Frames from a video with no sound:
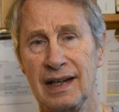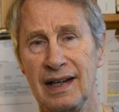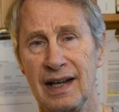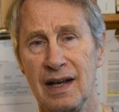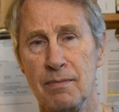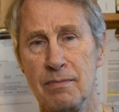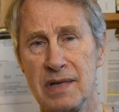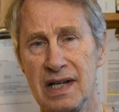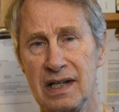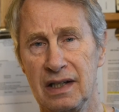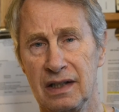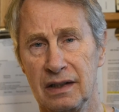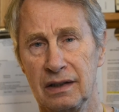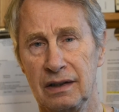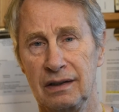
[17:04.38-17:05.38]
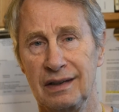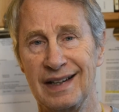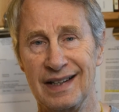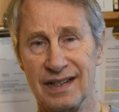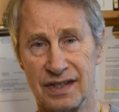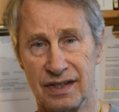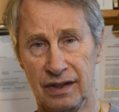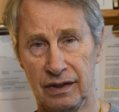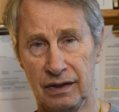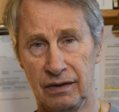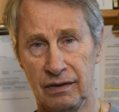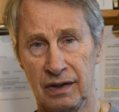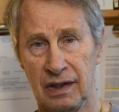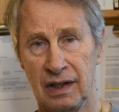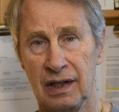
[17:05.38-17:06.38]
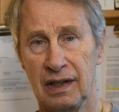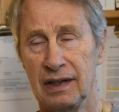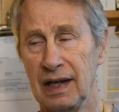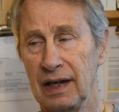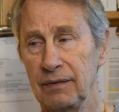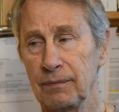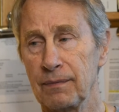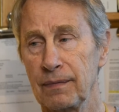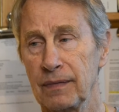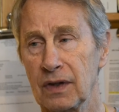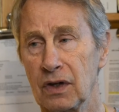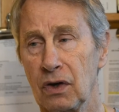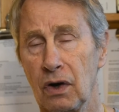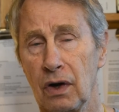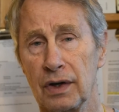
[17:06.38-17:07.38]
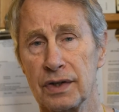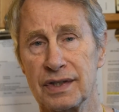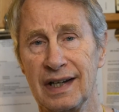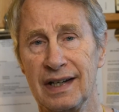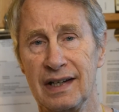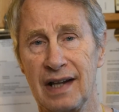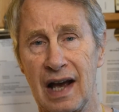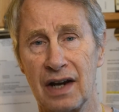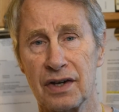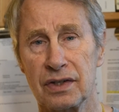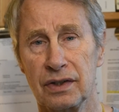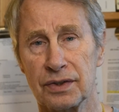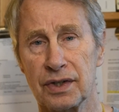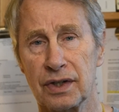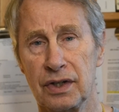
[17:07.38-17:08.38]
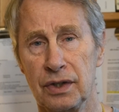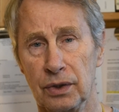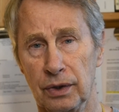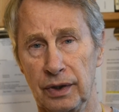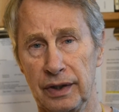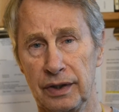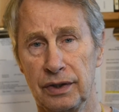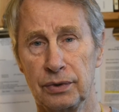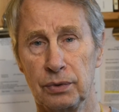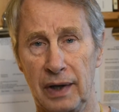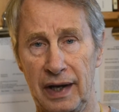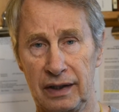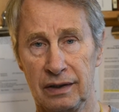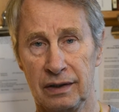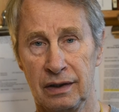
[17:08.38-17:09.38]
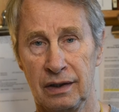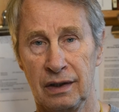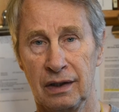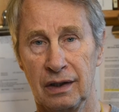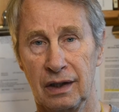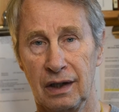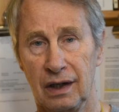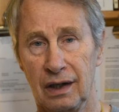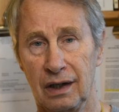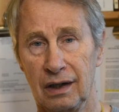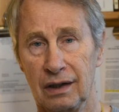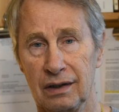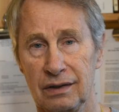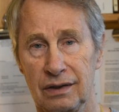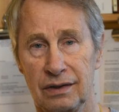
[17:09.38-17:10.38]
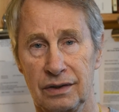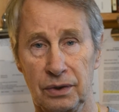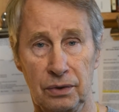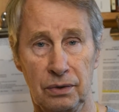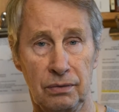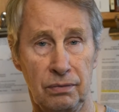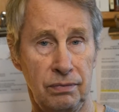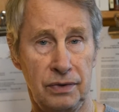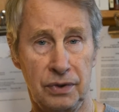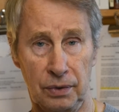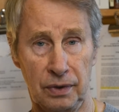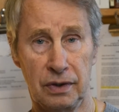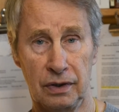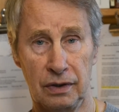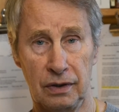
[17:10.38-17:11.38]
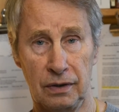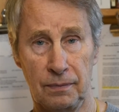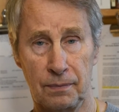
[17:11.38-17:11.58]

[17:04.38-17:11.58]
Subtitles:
immediate incident that caused a national security threat to occur.